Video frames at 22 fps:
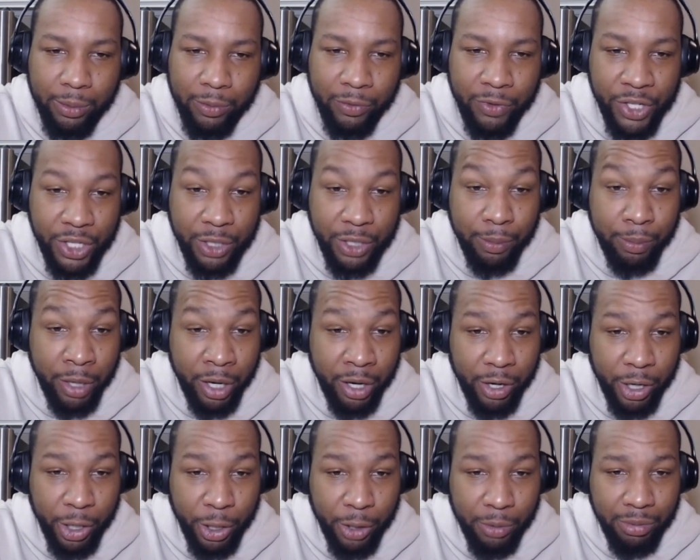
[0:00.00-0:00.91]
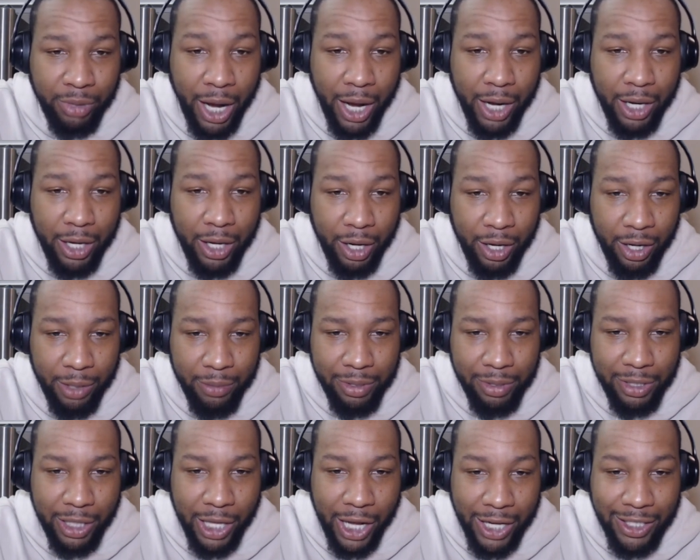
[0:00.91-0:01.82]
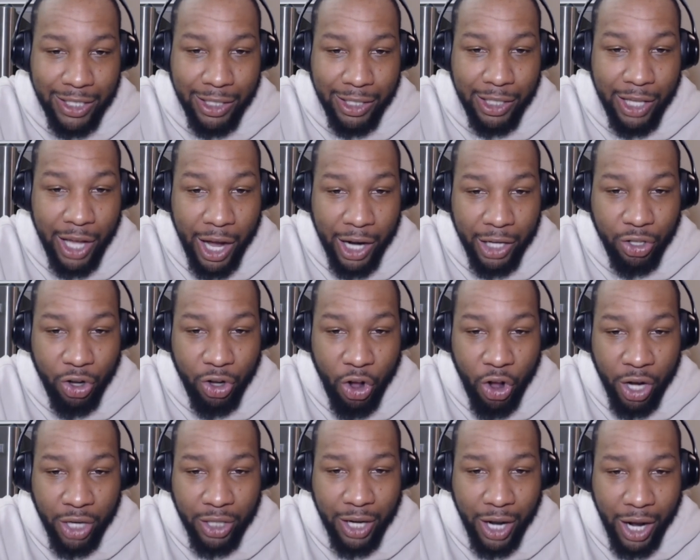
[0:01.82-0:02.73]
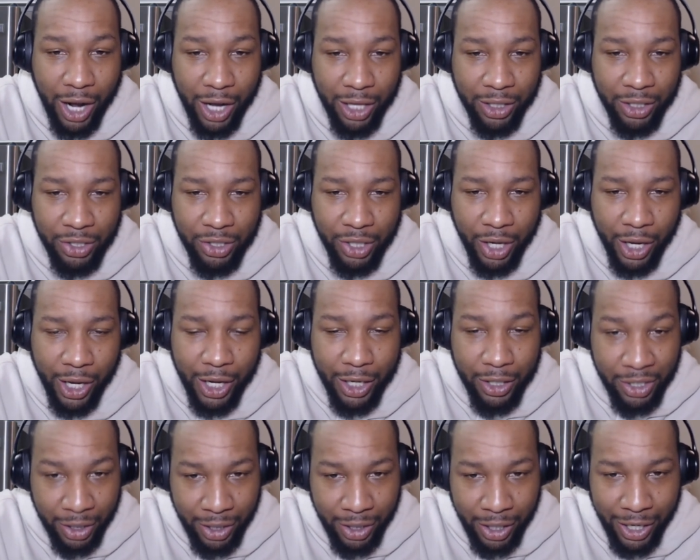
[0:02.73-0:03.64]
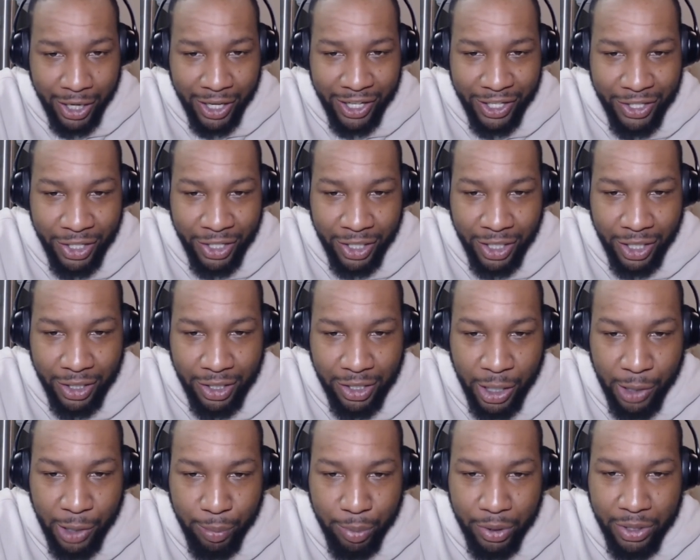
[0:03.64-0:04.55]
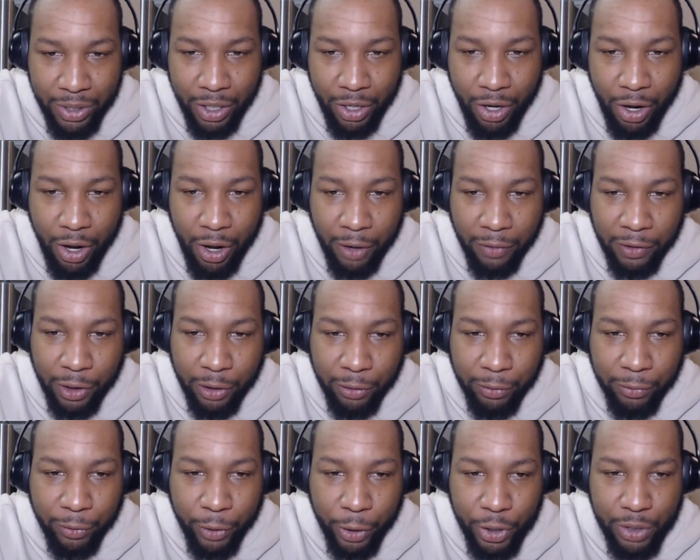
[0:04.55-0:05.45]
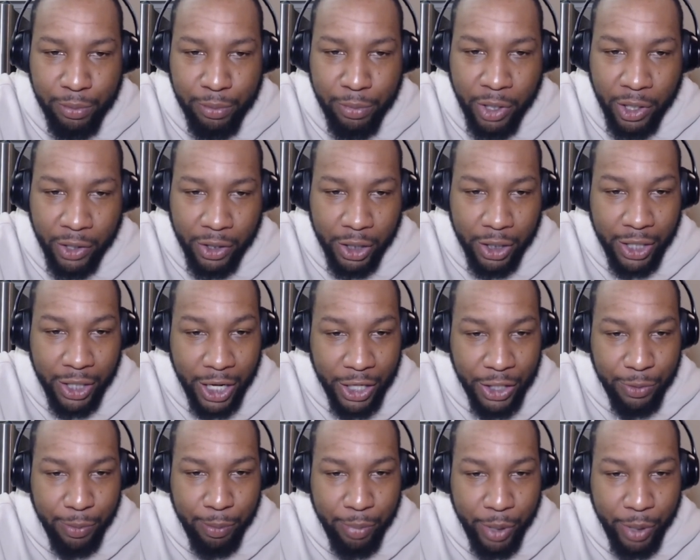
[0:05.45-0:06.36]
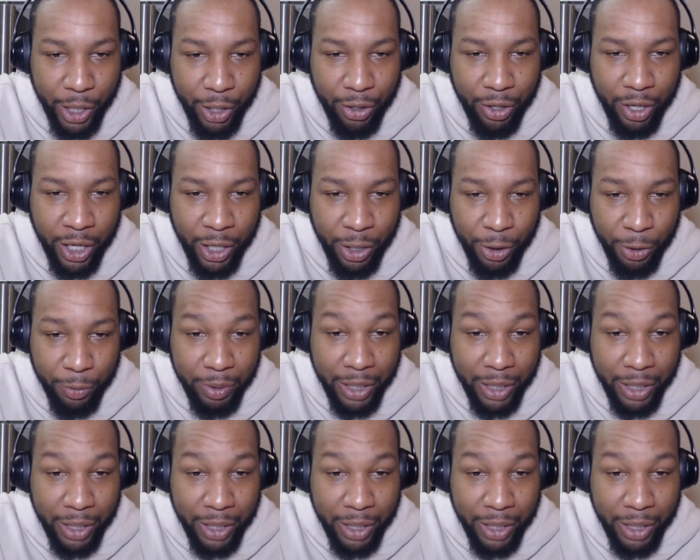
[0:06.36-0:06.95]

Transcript: Visit BetterHelp.com/LockedOnCollege today to get 10% off your first month. That's BetterHelp,